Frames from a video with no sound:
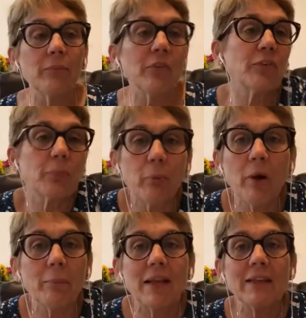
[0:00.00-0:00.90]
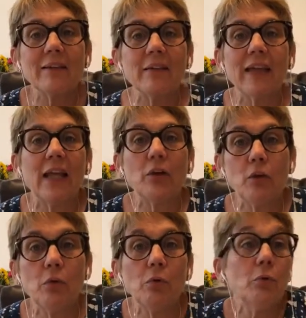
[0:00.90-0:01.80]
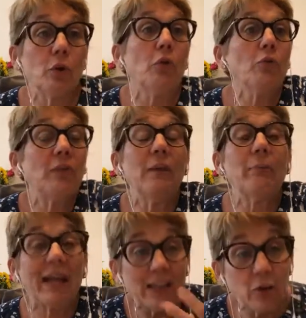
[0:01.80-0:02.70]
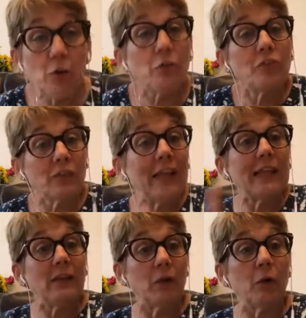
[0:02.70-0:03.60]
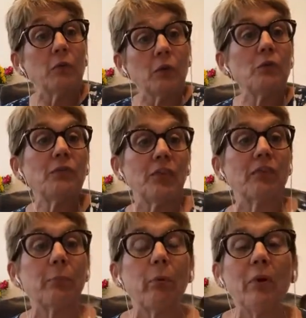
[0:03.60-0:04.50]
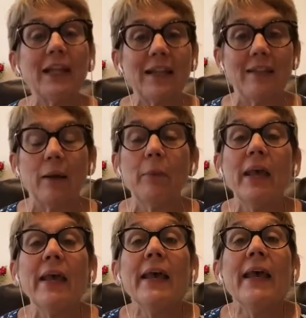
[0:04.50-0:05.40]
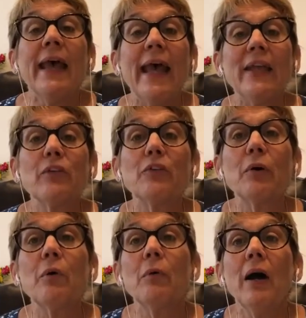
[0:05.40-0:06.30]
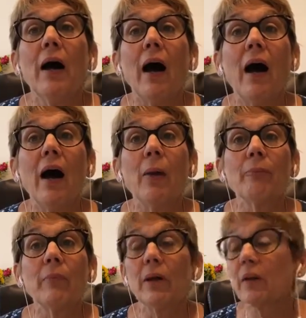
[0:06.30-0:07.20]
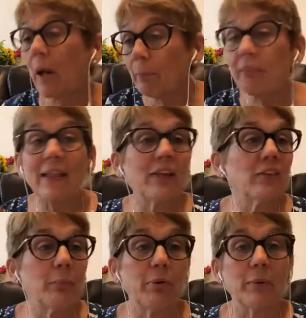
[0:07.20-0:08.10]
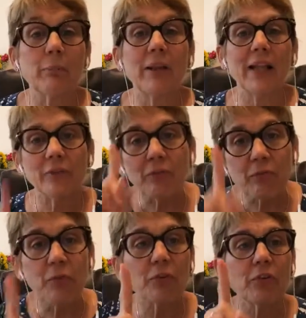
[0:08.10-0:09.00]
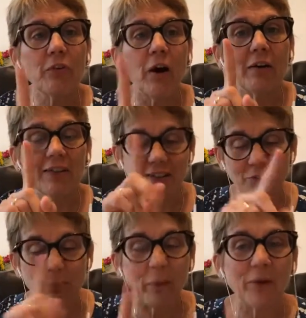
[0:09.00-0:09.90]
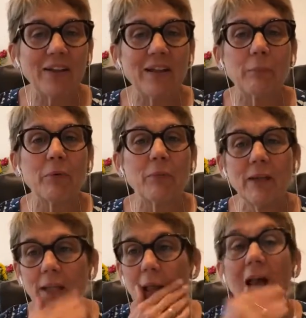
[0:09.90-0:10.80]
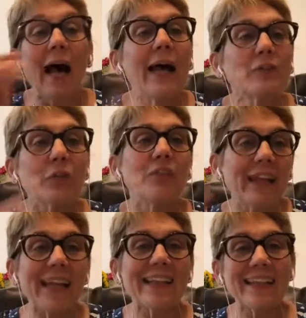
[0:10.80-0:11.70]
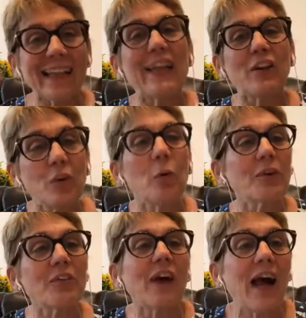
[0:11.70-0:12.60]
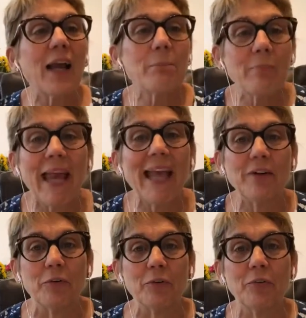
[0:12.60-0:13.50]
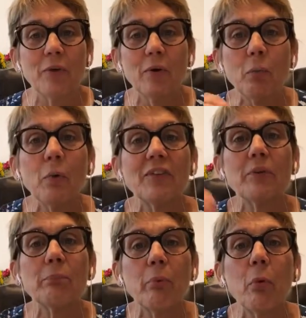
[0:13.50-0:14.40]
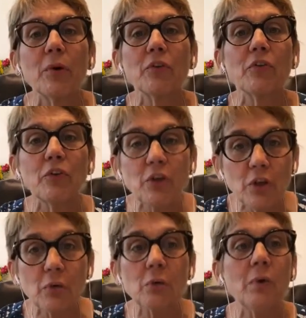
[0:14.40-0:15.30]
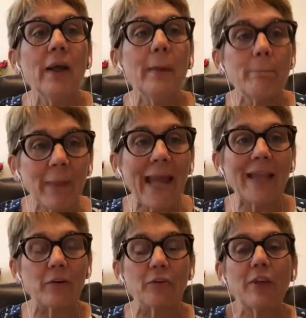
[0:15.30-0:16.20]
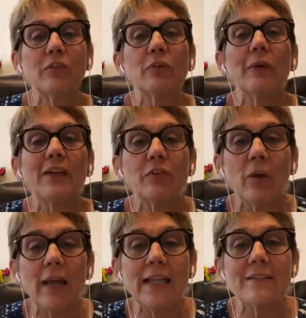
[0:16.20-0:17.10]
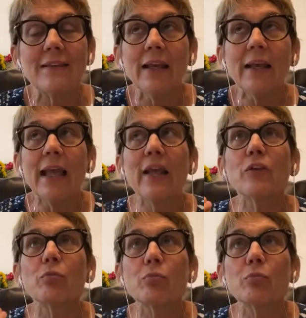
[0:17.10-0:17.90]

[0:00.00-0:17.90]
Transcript: disappointment that you've by you saying no, you've disappointed them. And so a couple things to put in place. First of all, and this is part of number 3, understand that your time matters. What's important to you matters. And so it's